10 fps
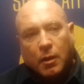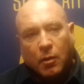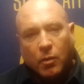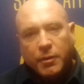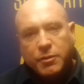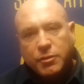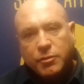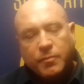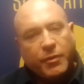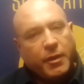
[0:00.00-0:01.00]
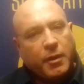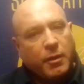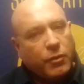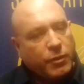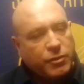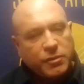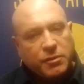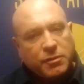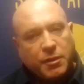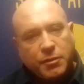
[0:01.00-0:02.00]
I want to bring urgent
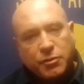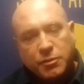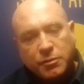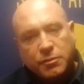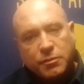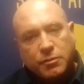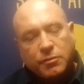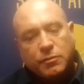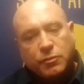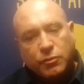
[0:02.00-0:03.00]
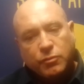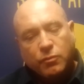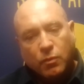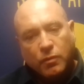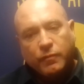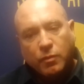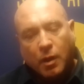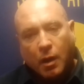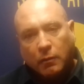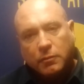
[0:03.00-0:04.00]
attention to all of you
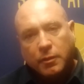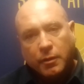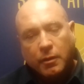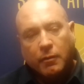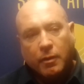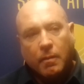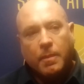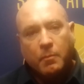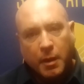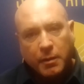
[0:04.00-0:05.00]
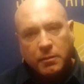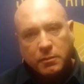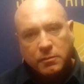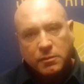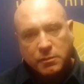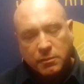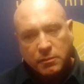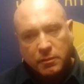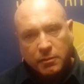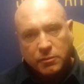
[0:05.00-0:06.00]
out there around the maintenance
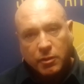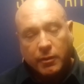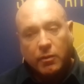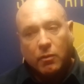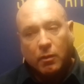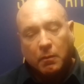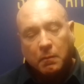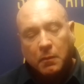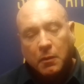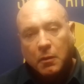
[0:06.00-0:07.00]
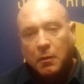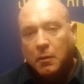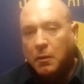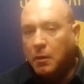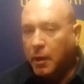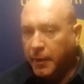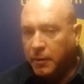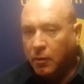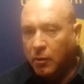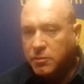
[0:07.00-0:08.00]
that is going on.
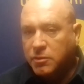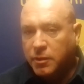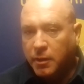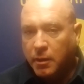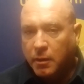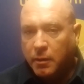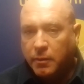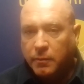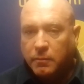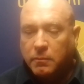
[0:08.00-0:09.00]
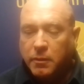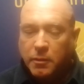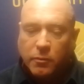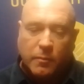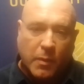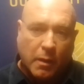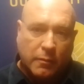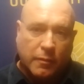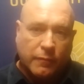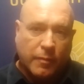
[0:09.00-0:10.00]
Late last year, in or
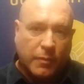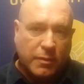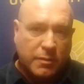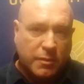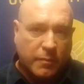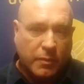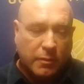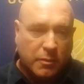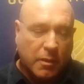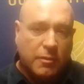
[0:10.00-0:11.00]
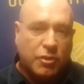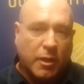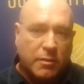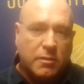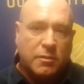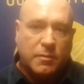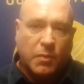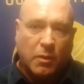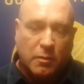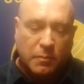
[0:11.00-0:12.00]
about November, December, the Justice
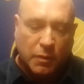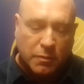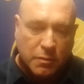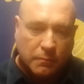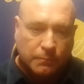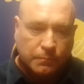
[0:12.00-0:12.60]
Department